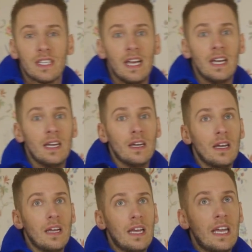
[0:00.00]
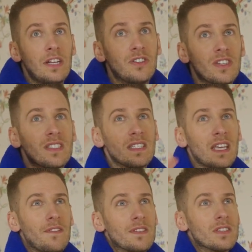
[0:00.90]
it, it just
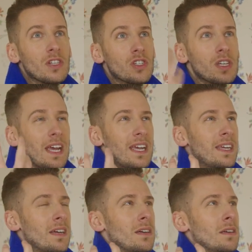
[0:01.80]
gives such a